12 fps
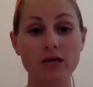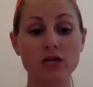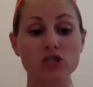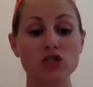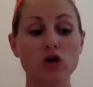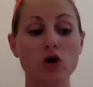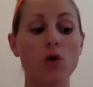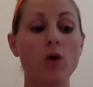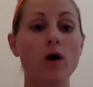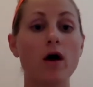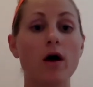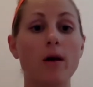And so
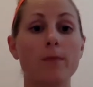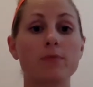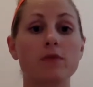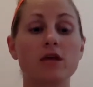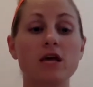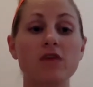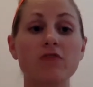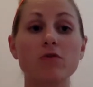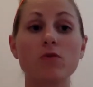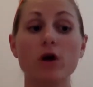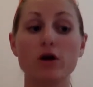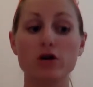even
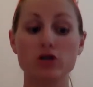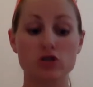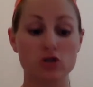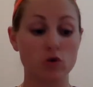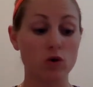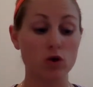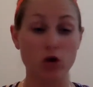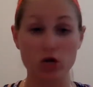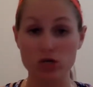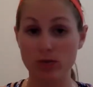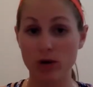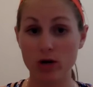while your
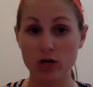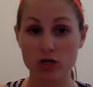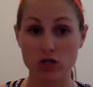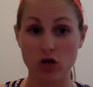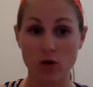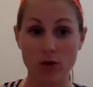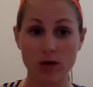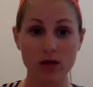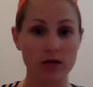launch party is going,